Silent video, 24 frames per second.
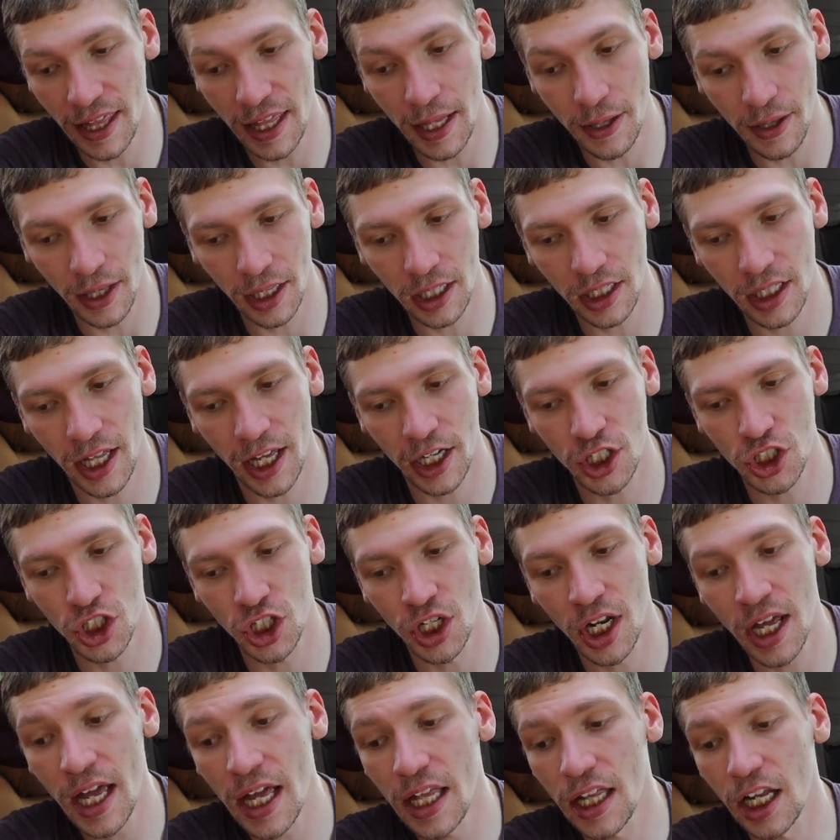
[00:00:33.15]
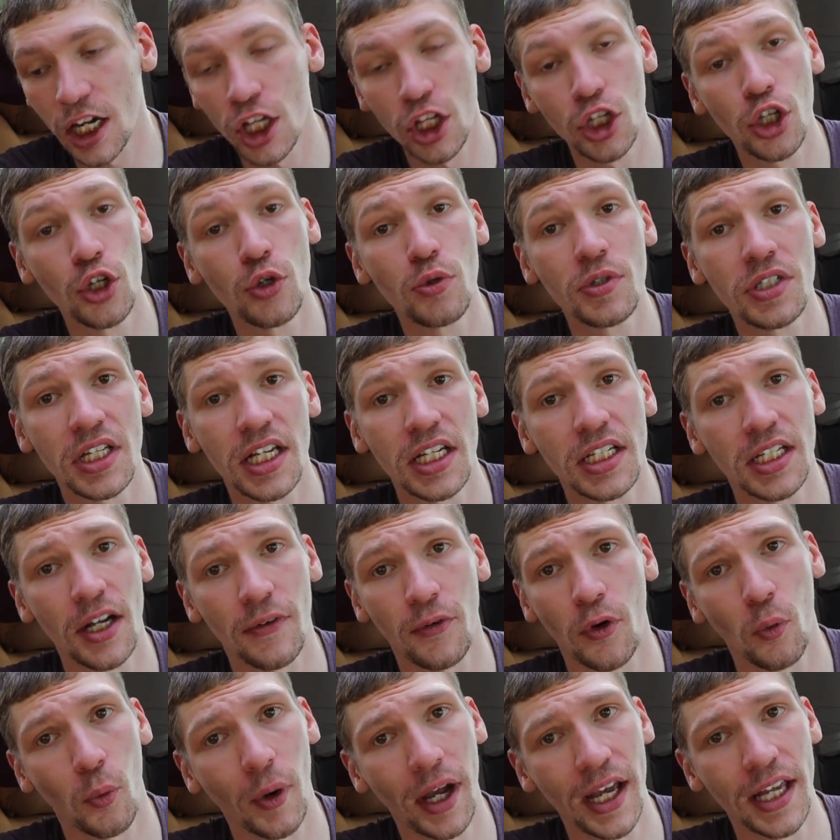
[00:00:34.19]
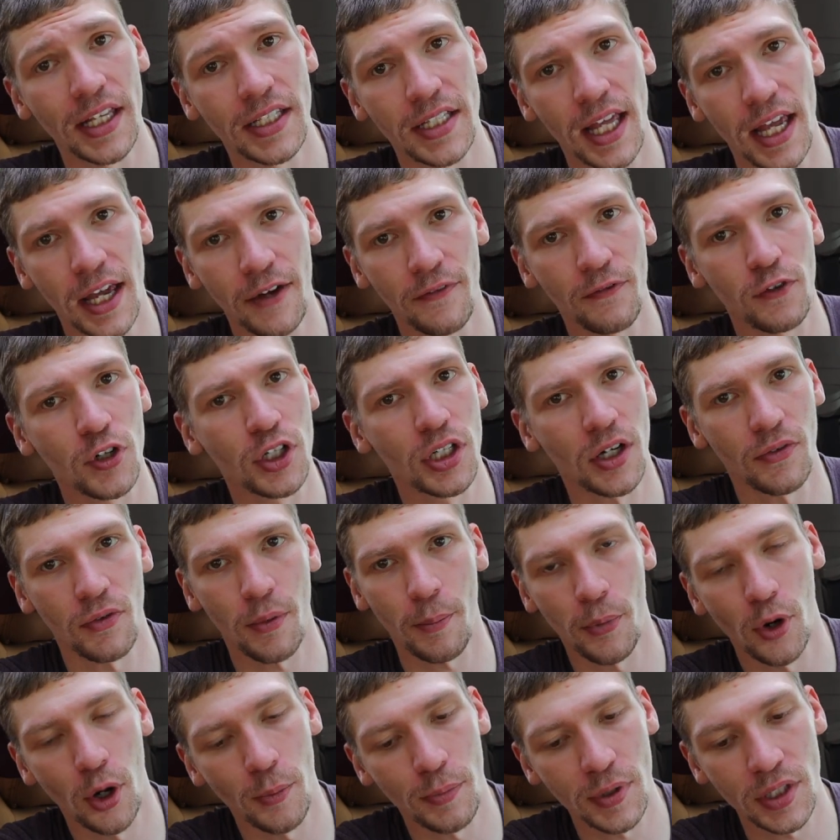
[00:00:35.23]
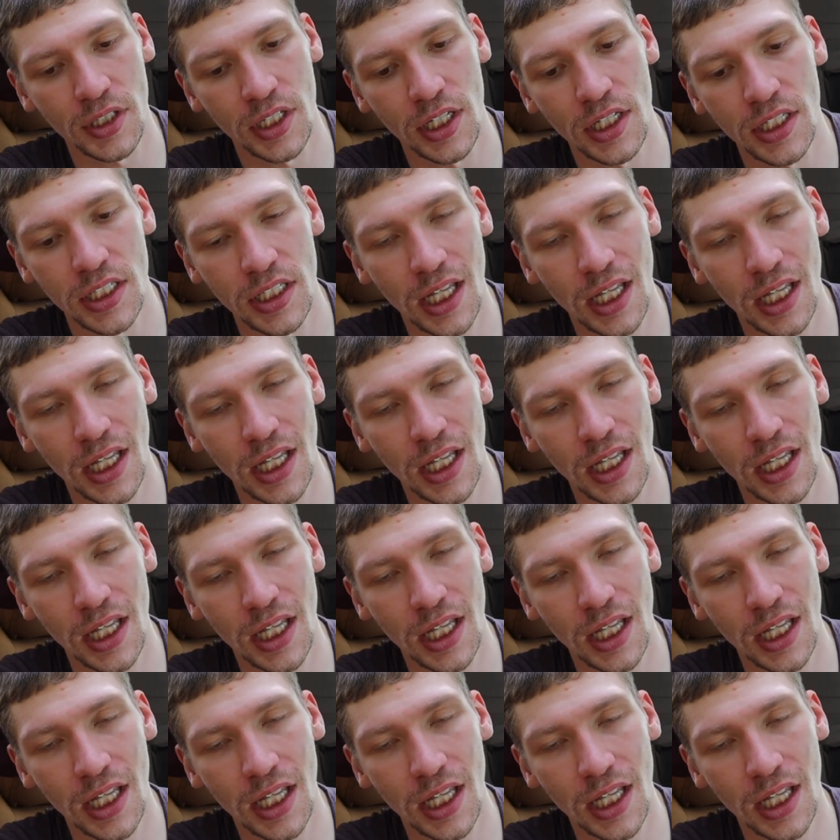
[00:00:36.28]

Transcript: in the collection that I use in different ways and for different purposes.